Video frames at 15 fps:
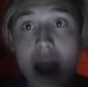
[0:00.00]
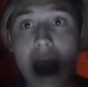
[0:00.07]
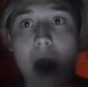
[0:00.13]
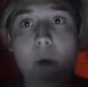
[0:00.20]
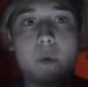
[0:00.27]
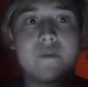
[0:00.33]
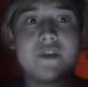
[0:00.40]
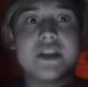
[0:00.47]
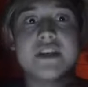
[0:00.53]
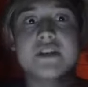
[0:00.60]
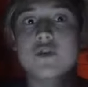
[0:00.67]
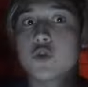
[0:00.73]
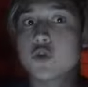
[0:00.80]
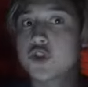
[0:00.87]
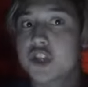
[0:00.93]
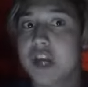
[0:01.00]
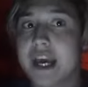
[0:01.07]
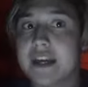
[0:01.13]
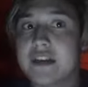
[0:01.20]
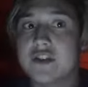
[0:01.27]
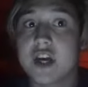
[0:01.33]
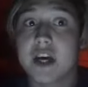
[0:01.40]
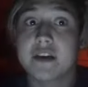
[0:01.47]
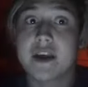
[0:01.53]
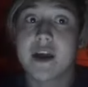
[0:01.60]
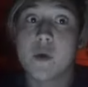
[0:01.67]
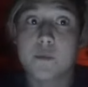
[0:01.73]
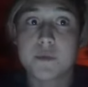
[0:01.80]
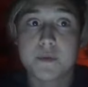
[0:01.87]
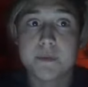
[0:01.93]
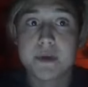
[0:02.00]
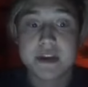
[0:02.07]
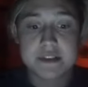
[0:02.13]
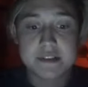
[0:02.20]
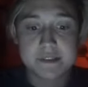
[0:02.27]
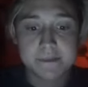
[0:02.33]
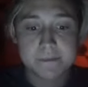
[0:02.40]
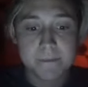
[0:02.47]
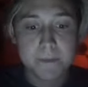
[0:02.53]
However, this could change and help the piece.